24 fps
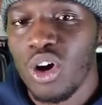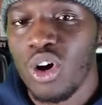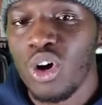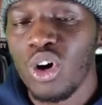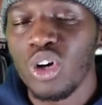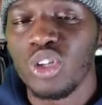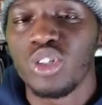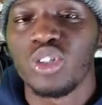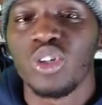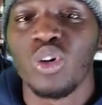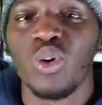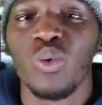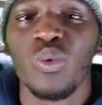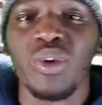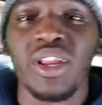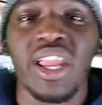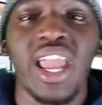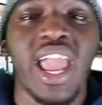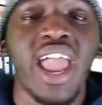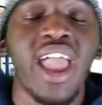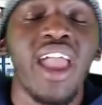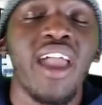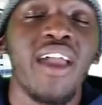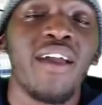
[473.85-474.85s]
Also, we
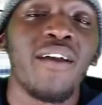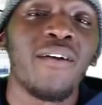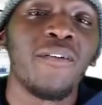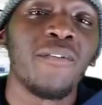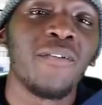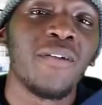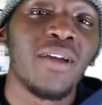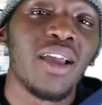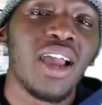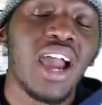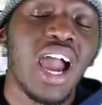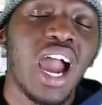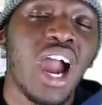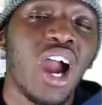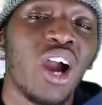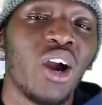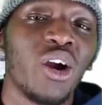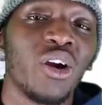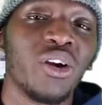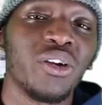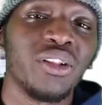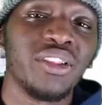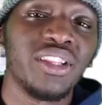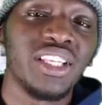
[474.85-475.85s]
have
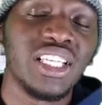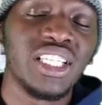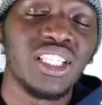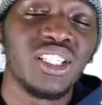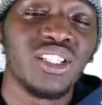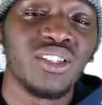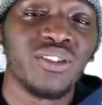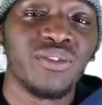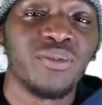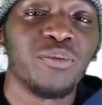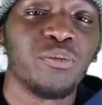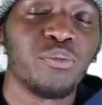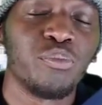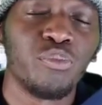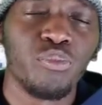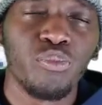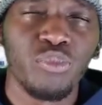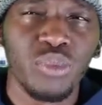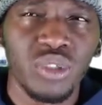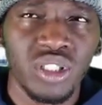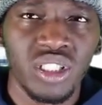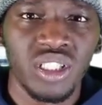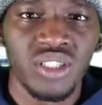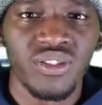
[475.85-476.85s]
these
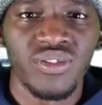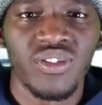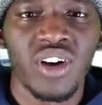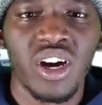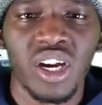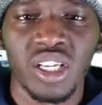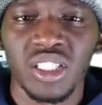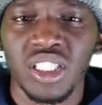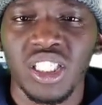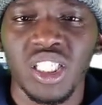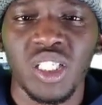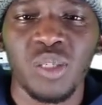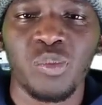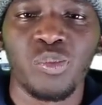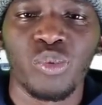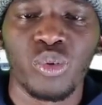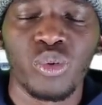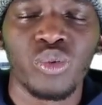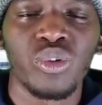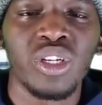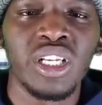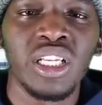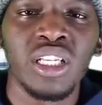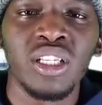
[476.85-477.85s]
Givenchy
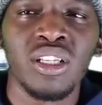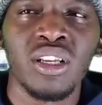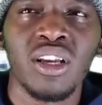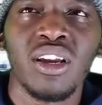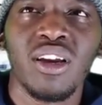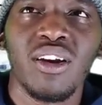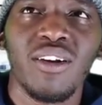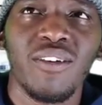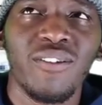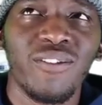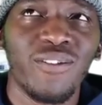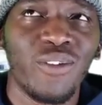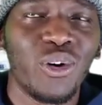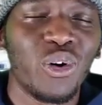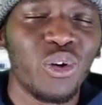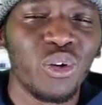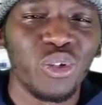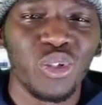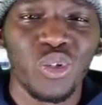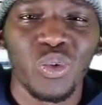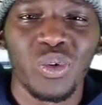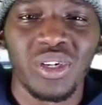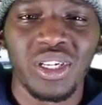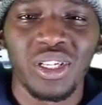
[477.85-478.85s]

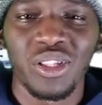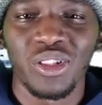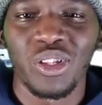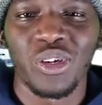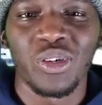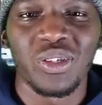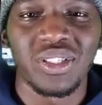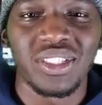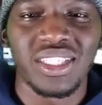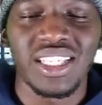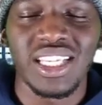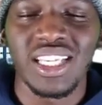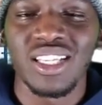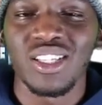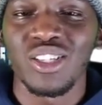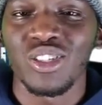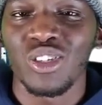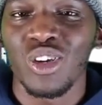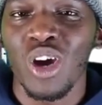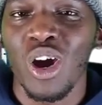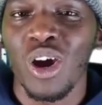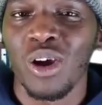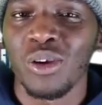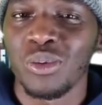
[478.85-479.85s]
pre-fall 2013
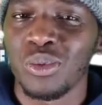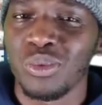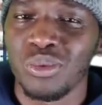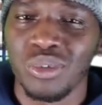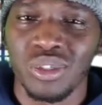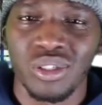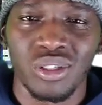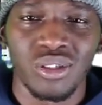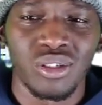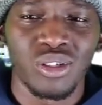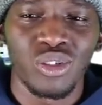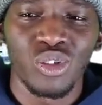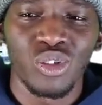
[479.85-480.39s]
scarves, which are